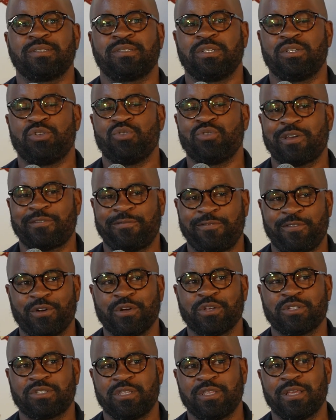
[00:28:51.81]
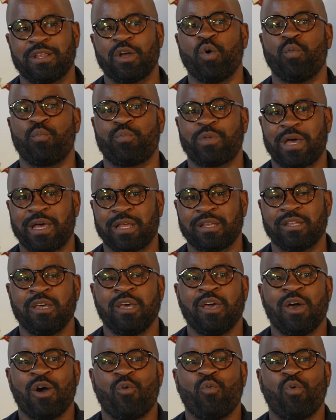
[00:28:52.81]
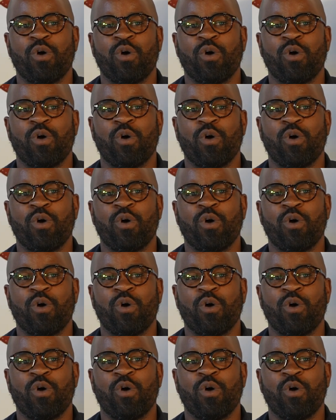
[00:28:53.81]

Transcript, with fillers: To do that first and then hope that